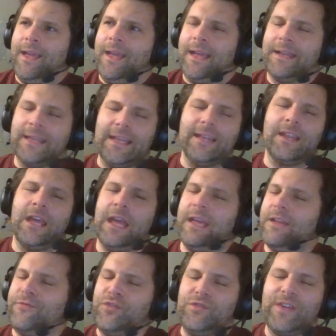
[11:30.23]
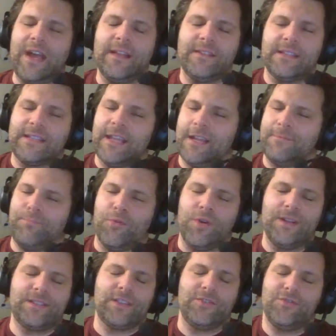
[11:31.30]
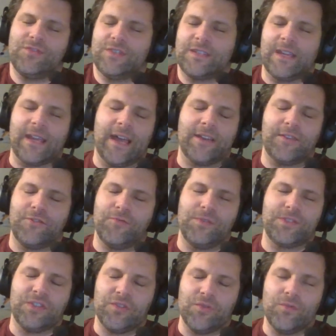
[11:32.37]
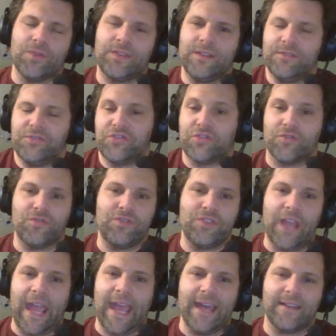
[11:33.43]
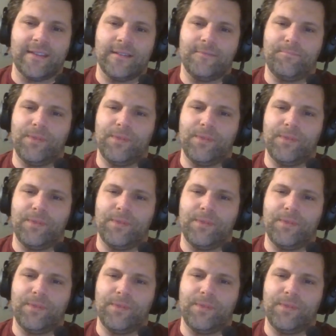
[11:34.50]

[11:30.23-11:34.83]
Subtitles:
And again, if you've got the 10 points and you're just like, I don't know what to do with it, sure, you add it.